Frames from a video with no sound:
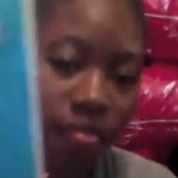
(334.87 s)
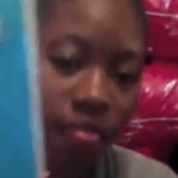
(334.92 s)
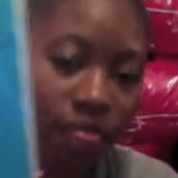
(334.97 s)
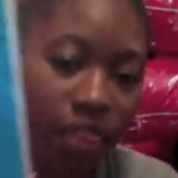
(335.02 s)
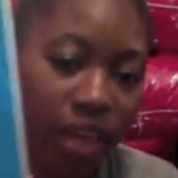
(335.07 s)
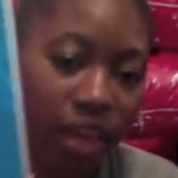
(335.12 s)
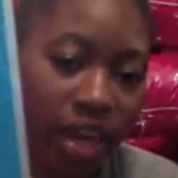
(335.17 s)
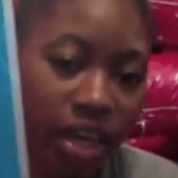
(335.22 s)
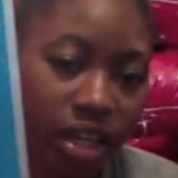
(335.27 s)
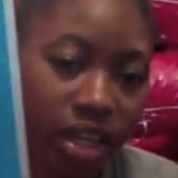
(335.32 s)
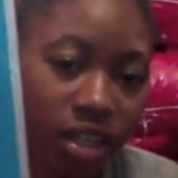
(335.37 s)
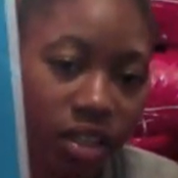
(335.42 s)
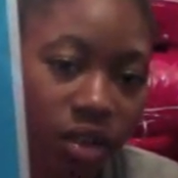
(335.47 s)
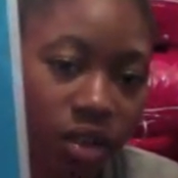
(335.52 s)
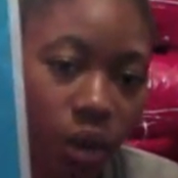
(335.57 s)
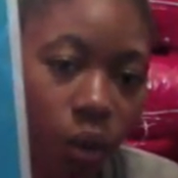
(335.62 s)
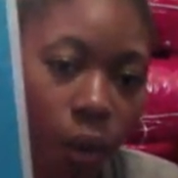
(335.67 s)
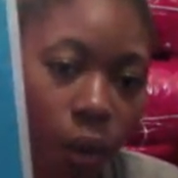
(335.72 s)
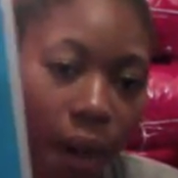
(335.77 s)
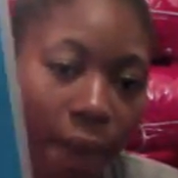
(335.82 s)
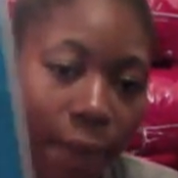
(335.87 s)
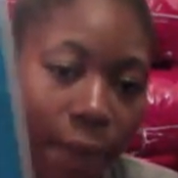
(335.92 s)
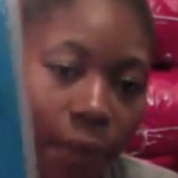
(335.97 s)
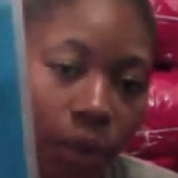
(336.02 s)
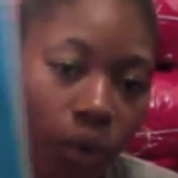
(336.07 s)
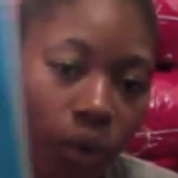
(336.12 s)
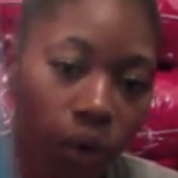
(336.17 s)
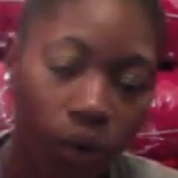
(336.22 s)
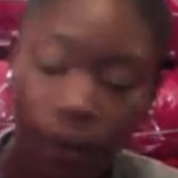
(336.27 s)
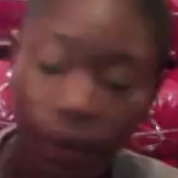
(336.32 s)
this
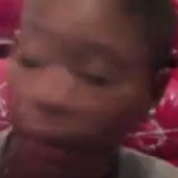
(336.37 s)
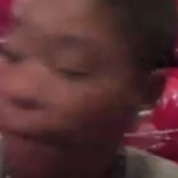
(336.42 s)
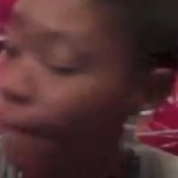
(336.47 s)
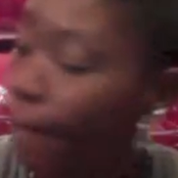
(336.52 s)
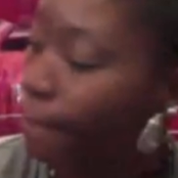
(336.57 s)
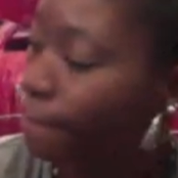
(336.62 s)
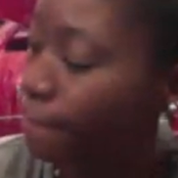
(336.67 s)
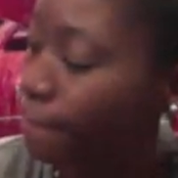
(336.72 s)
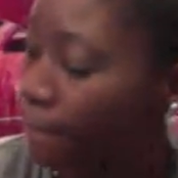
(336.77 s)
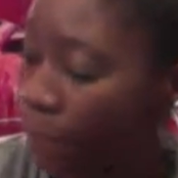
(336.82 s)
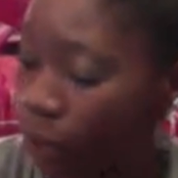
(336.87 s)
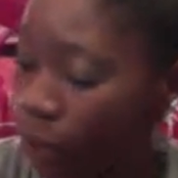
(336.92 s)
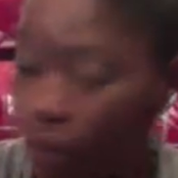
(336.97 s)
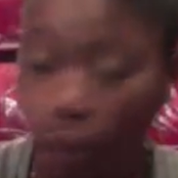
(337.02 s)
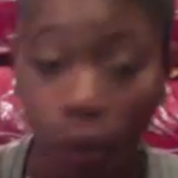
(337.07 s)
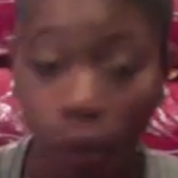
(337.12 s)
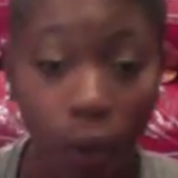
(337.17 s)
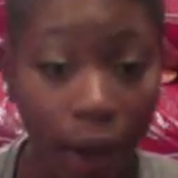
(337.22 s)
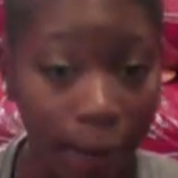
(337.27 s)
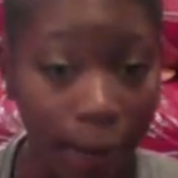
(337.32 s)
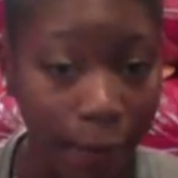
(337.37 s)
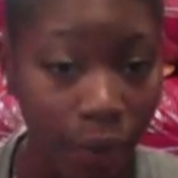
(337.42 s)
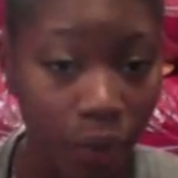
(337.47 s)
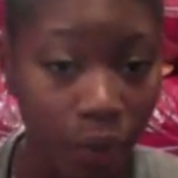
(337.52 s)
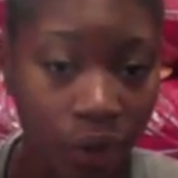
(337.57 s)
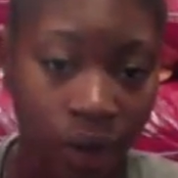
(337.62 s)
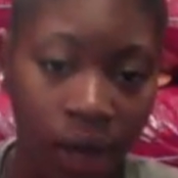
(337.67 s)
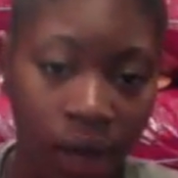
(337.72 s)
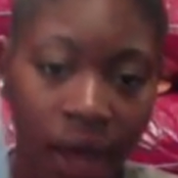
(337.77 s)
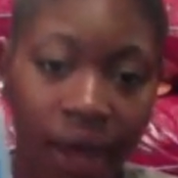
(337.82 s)
whiteboard, blue whiteboard,
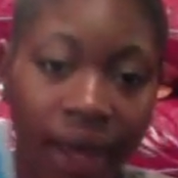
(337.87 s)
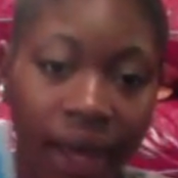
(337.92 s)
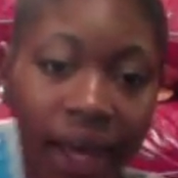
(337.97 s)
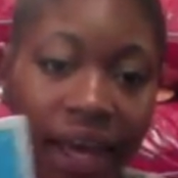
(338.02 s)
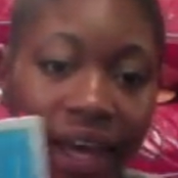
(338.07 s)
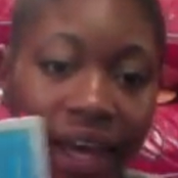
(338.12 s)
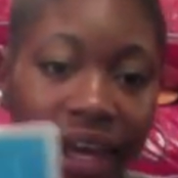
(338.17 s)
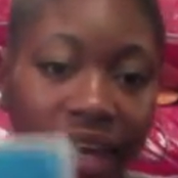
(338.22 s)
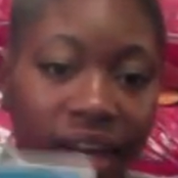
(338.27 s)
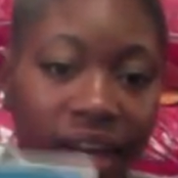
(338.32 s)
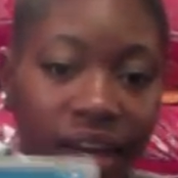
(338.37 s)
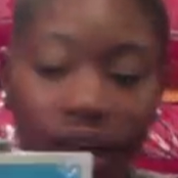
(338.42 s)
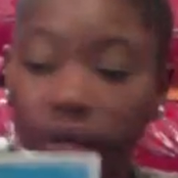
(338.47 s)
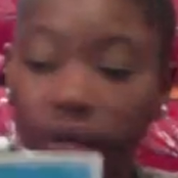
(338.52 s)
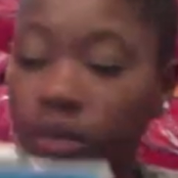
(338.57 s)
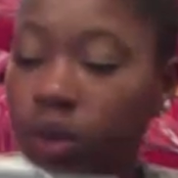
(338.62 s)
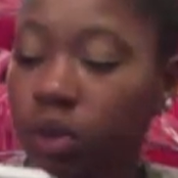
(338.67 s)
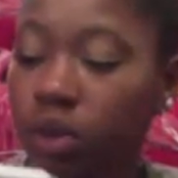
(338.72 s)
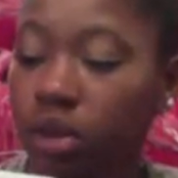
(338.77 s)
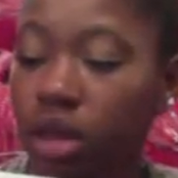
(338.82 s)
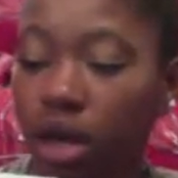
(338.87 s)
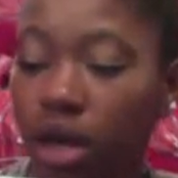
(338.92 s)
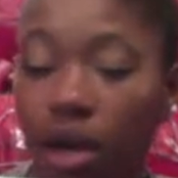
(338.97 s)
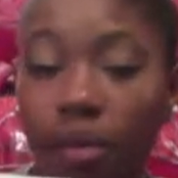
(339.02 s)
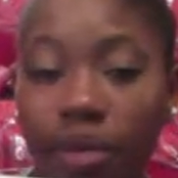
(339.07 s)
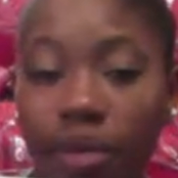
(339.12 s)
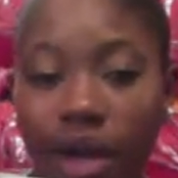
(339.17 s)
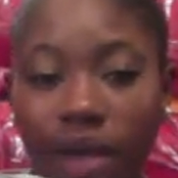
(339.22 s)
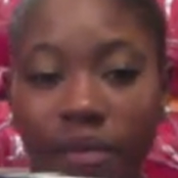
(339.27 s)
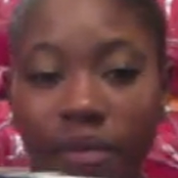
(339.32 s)
and it comes with like a
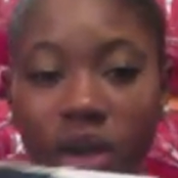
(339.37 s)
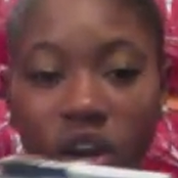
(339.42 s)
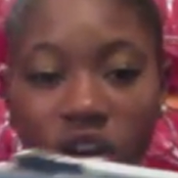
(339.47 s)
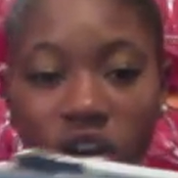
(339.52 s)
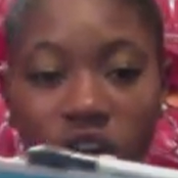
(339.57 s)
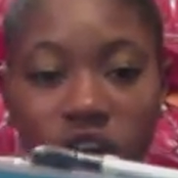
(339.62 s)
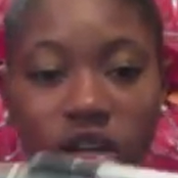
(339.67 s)
black marker.